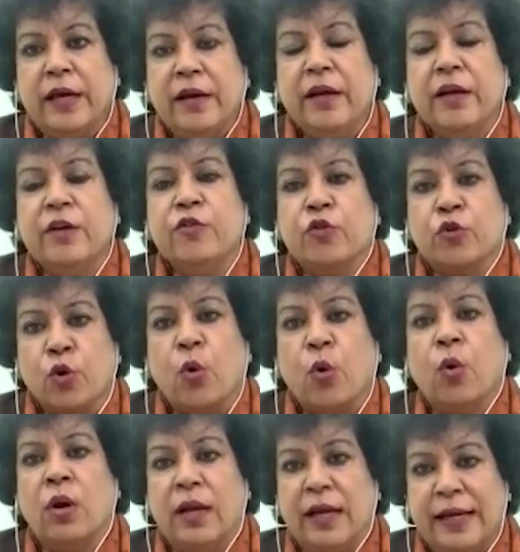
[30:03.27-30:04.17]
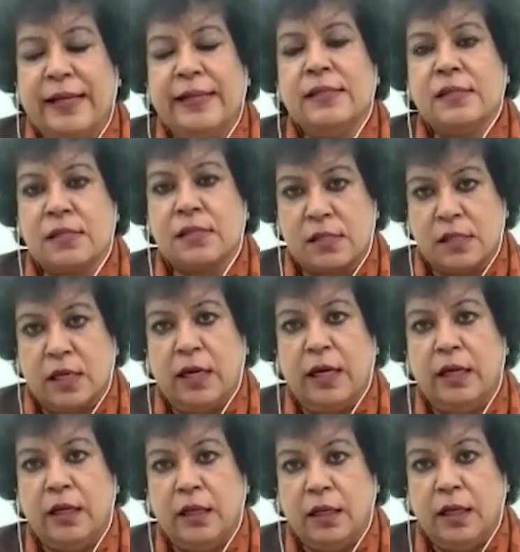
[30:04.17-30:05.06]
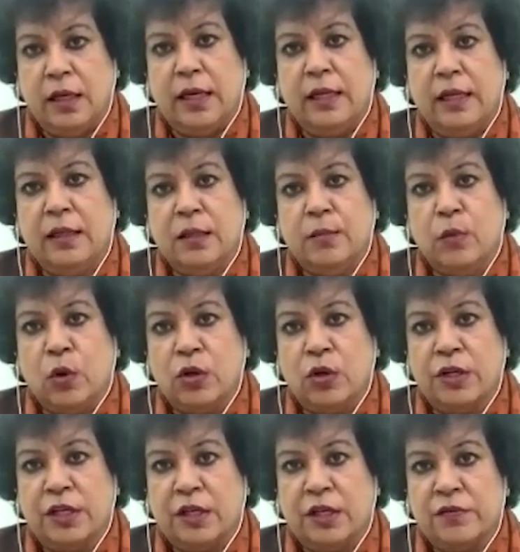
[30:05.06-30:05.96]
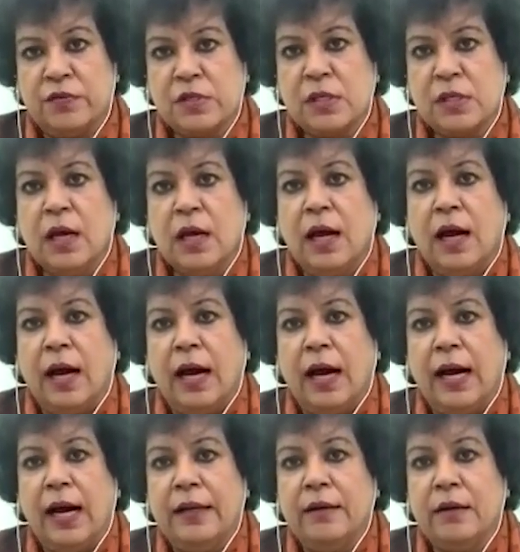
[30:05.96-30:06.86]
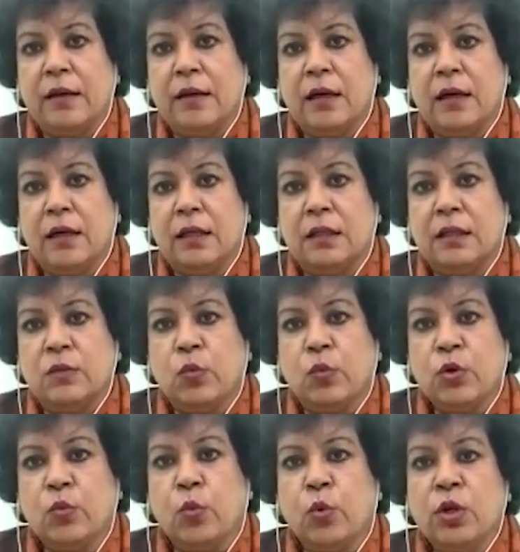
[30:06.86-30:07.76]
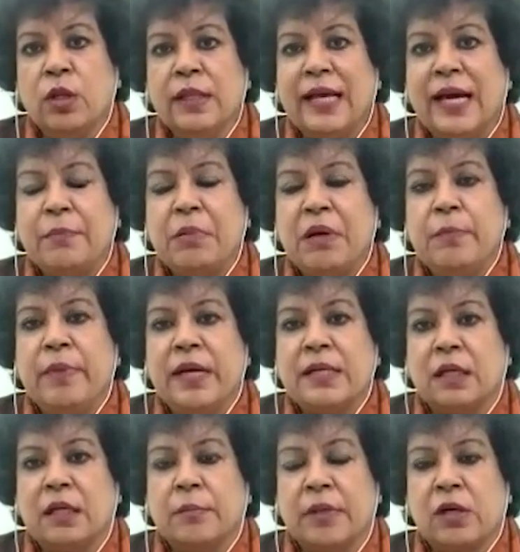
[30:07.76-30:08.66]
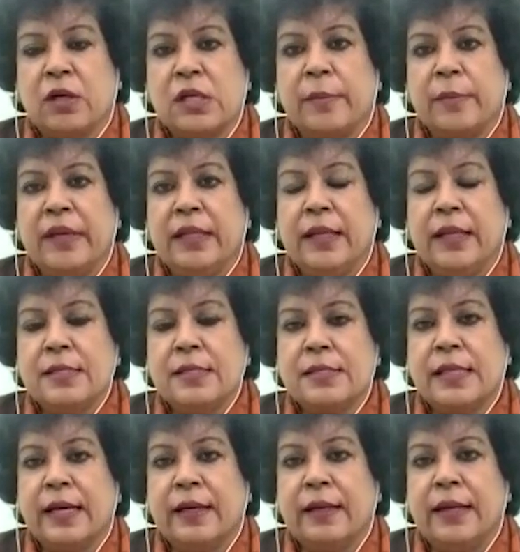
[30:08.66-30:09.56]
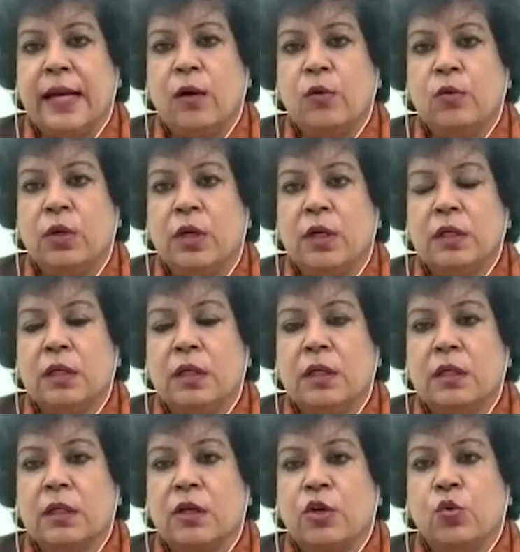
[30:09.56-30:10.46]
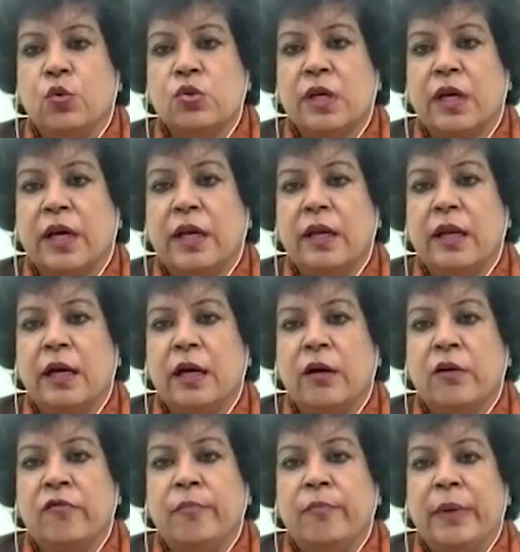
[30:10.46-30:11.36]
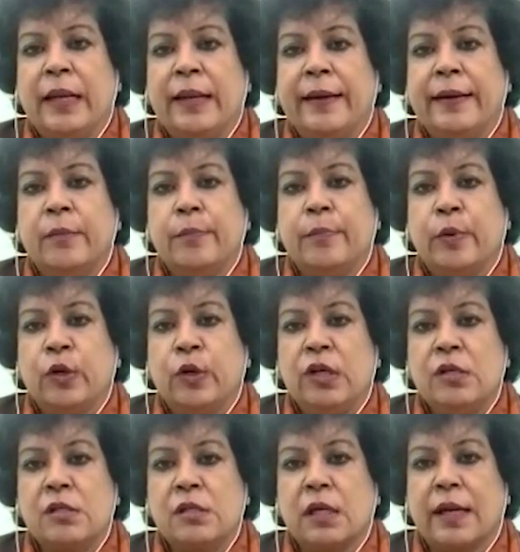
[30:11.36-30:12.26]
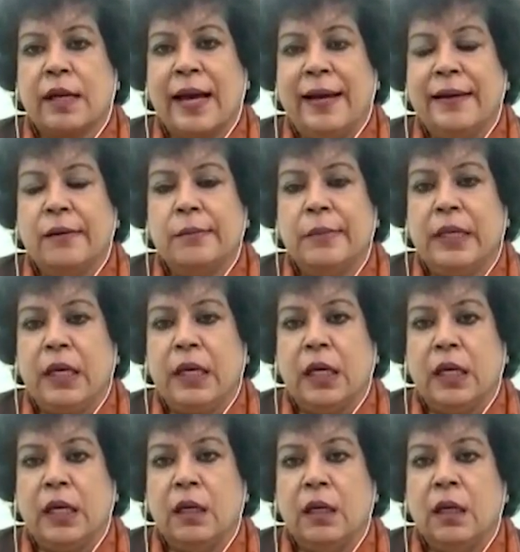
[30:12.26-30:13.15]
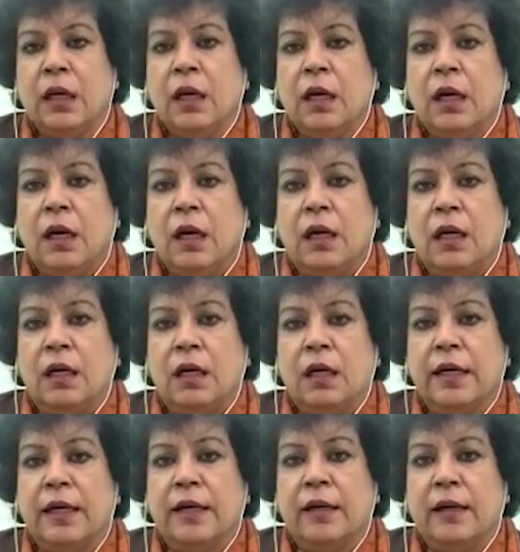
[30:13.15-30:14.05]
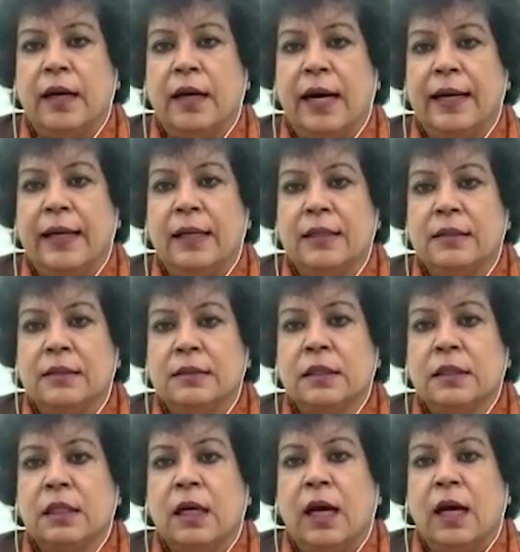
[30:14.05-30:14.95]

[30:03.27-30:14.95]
Indian role is in the Maldives. And wouldn't that be better? Because I mean, they're now accusing India of building a police academy in an island,